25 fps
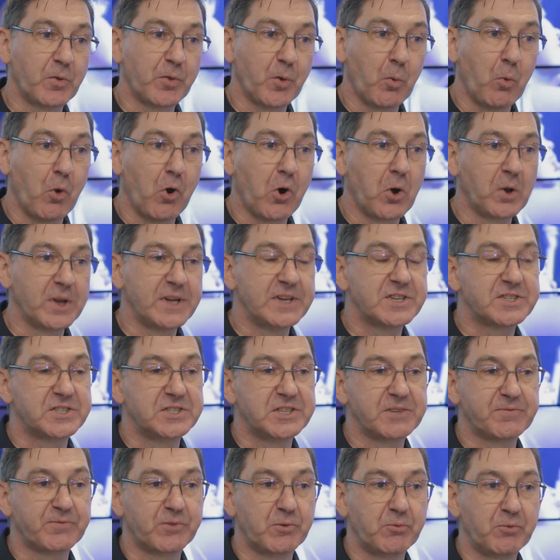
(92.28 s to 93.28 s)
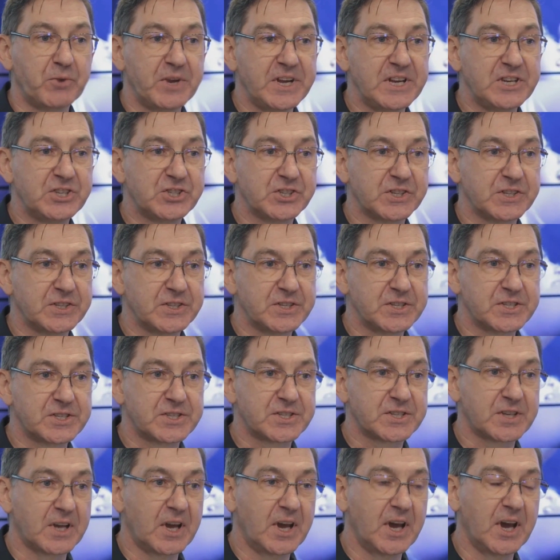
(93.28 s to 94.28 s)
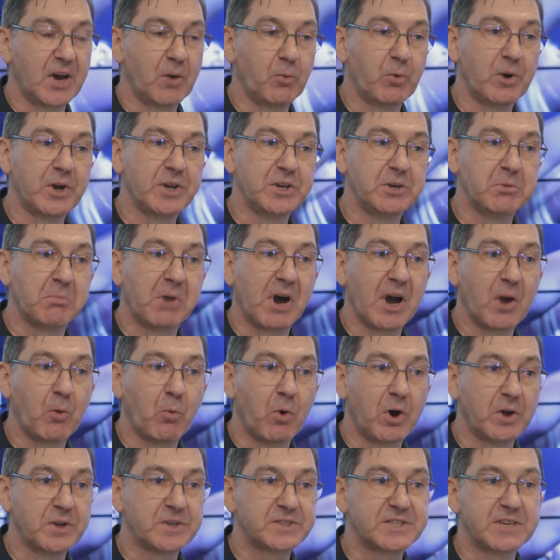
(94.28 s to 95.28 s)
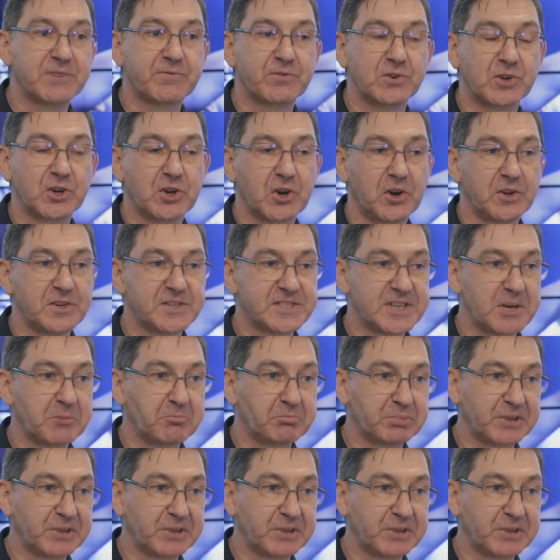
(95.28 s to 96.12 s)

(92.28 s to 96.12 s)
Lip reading: wall into different regions where you might want different content